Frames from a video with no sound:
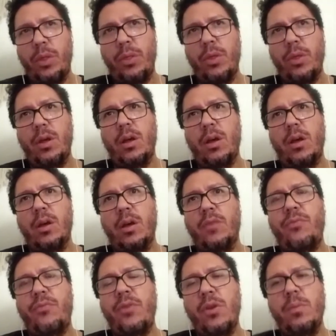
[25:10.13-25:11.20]
a
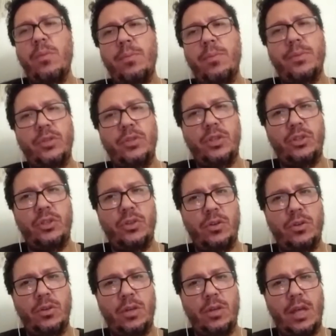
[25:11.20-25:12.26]
firm position
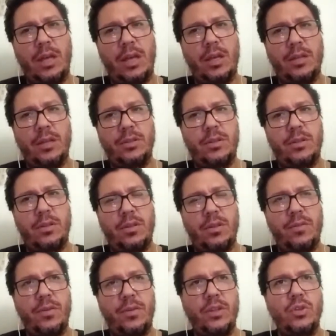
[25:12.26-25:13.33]
against the
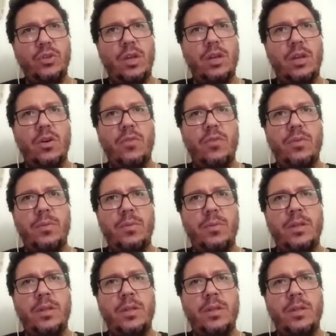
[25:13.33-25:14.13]
Venezuelan government.